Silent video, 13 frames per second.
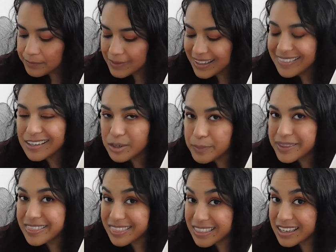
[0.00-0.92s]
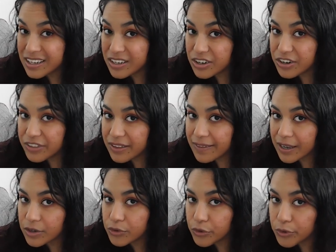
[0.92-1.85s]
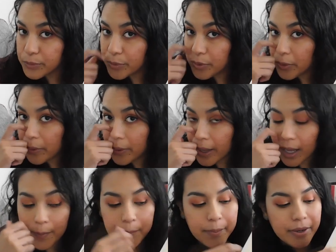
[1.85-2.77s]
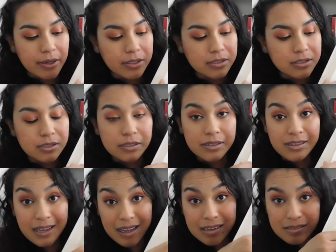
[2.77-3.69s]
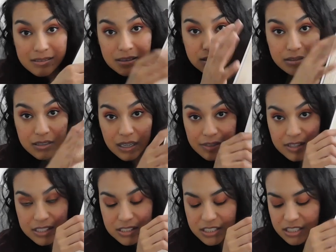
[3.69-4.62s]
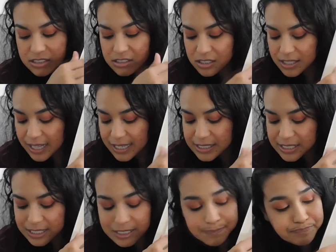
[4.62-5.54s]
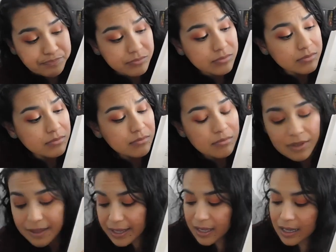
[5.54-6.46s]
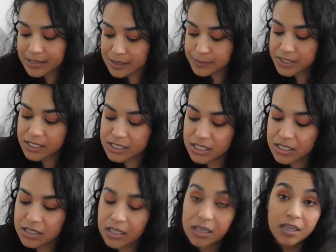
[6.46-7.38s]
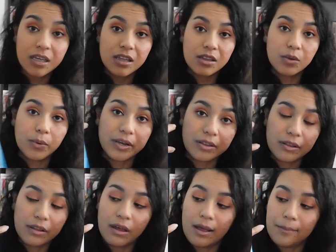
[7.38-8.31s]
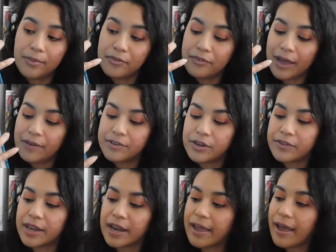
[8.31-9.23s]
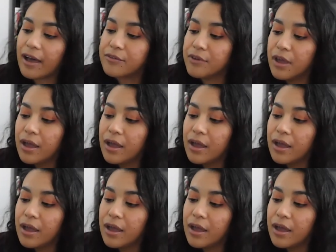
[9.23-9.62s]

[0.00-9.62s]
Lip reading: a little bit thinner than like normal books, or not, not these chunkster classics. Like as I'm touching the the 5 here that I have,